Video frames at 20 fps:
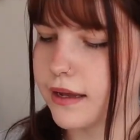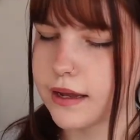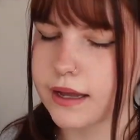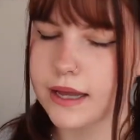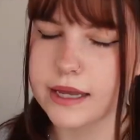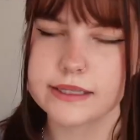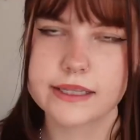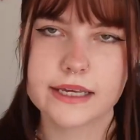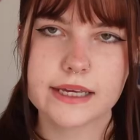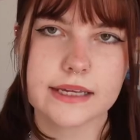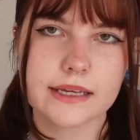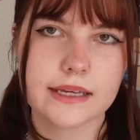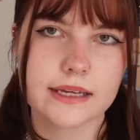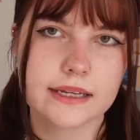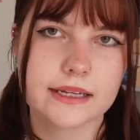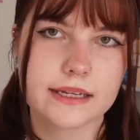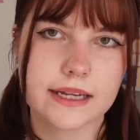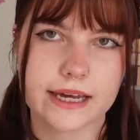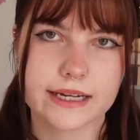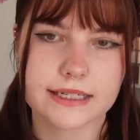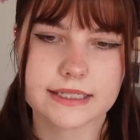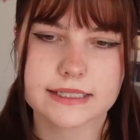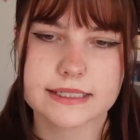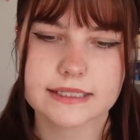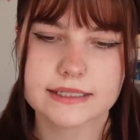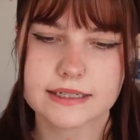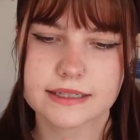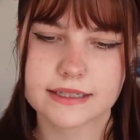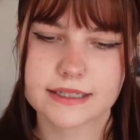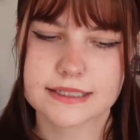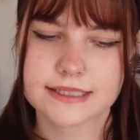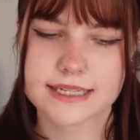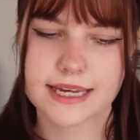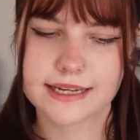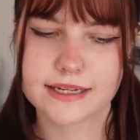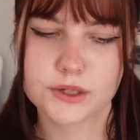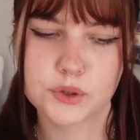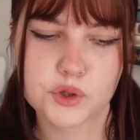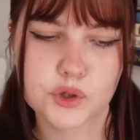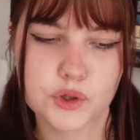I think next let's get
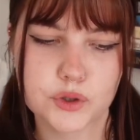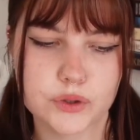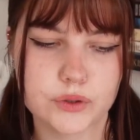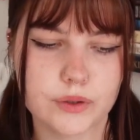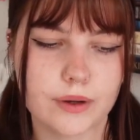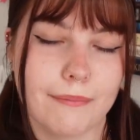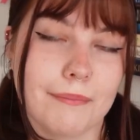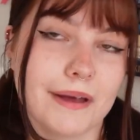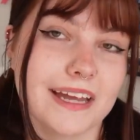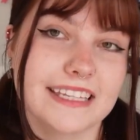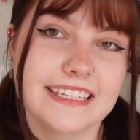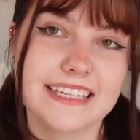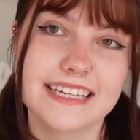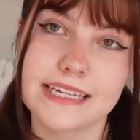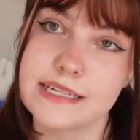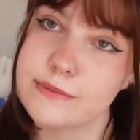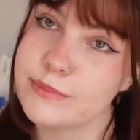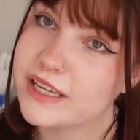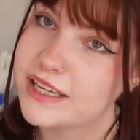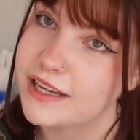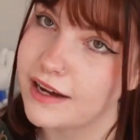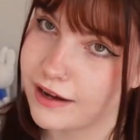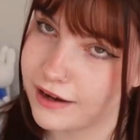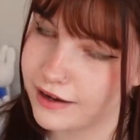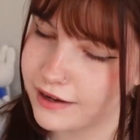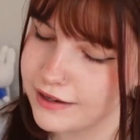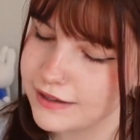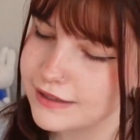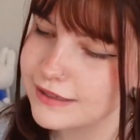into my TBR.